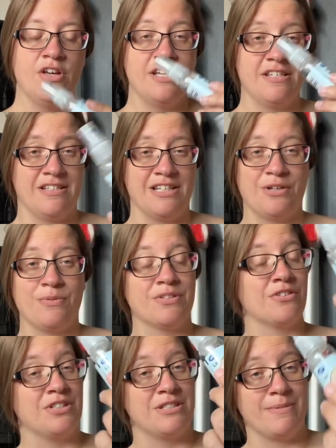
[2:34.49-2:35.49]
is a liquid
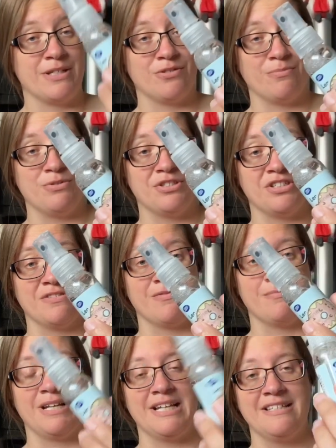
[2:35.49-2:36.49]
screen we need to make sure it's in a different
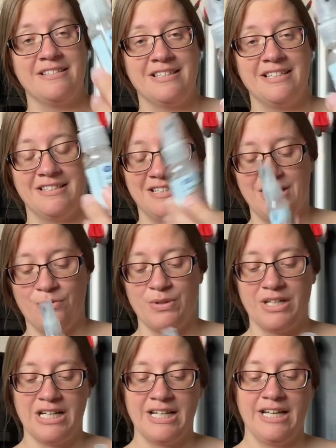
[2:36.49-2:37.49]
place. Is
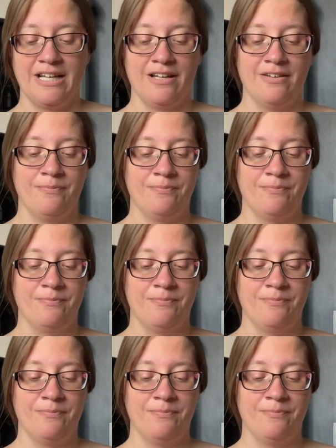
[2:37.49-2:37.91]
liquid cleaner.